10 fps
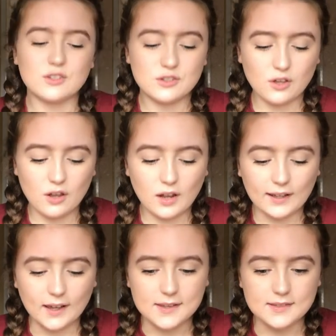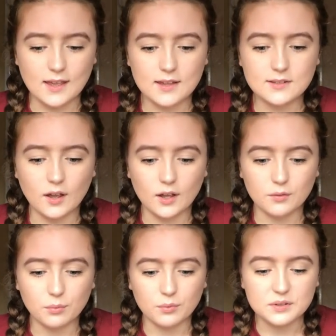So like I said, I
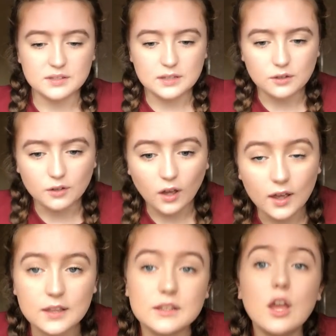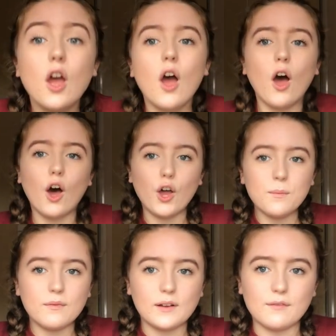will see you guys
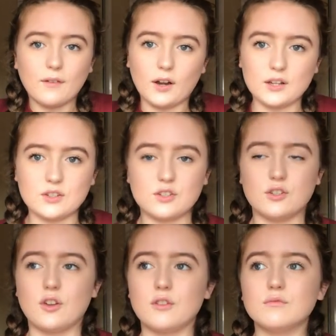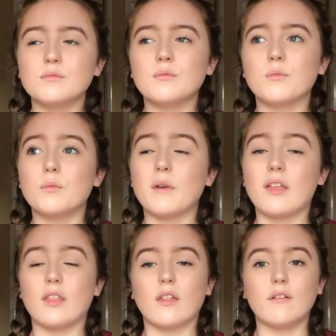hopefully very soon
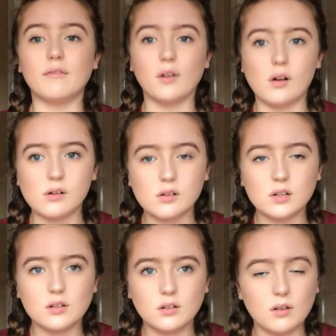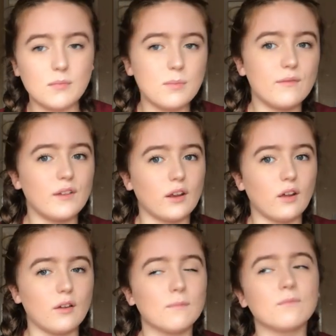with a vlog, maybe a video,
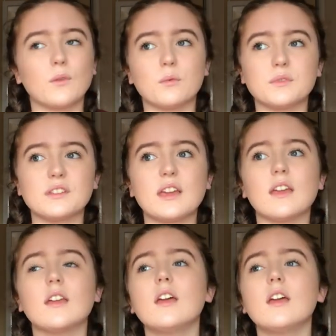we'll see.